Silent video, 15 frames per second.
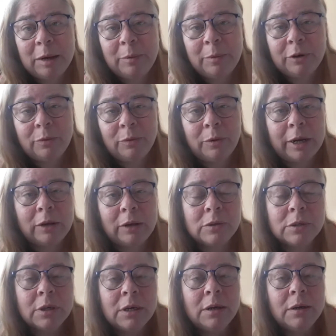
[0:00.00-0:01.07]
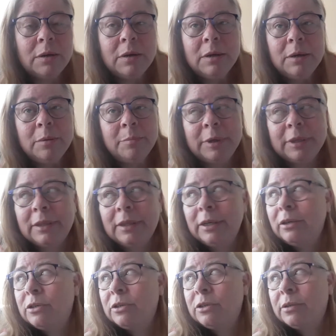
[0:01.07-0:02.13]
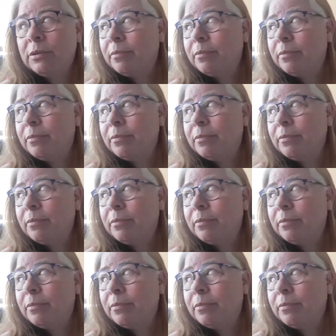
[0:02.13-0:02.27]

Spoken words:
I went to Roadhouse. But there's,